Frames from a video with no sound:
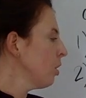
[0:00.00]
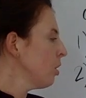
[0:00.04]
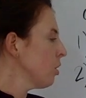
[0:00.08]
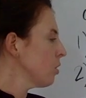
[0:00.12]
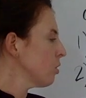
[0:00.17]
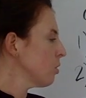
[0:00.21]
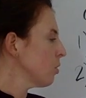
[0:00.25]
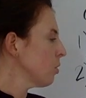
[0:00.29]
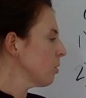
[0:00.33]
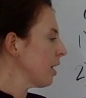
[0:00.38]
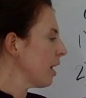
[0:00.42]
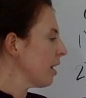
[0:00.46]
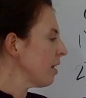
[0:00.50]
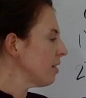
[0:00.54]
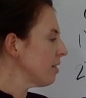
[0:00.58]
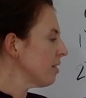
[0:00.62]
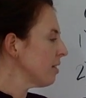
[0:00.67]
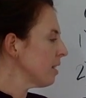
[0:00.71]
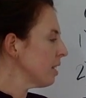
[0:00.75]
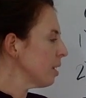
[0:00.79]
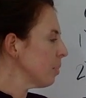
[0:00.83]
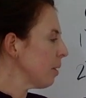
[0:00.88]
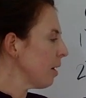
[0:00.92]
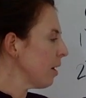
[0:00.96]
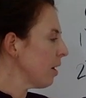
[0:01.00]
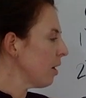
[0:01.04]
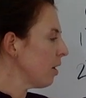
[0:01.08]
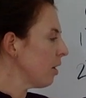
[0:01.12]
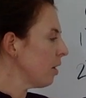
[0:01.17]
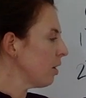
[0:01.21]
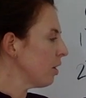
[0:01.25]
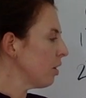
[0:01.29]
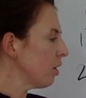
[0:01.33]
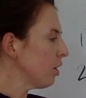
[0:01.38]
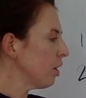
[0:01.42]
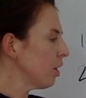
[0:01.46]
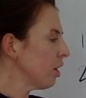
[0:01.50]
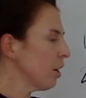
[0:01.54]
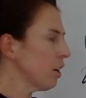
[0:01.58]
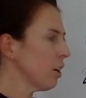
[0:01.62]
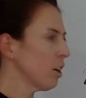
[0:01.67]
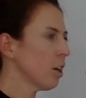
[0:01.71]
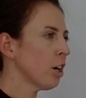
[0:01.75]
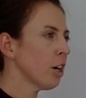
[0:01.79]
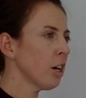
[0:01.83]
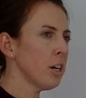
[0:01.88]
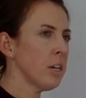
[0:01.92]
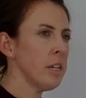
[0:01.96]
So now let's think about your
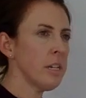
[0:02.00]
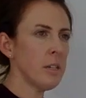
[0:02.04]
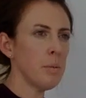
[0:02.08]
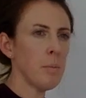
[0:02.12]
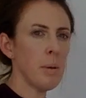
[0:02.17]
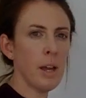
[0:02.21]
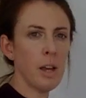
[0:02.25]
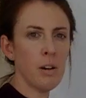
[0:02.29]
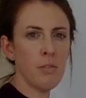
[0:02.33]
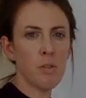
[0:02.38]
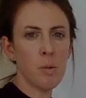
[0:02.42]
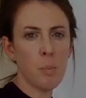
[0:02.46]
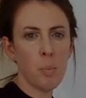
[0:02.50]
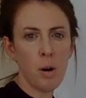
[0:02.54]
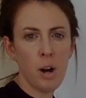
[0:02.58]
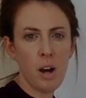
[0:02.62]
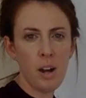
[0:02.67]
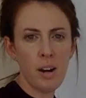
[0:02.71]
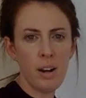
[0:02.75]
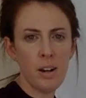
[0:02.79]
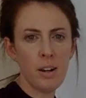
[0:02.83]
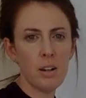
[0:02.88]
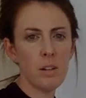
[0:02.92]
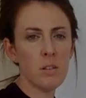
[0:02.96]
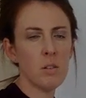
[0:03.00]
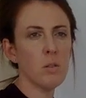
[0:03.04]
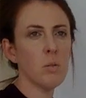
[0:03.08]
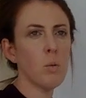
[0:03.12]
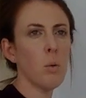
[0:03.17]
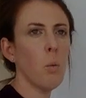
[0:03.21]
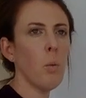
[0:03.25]
current demand for products.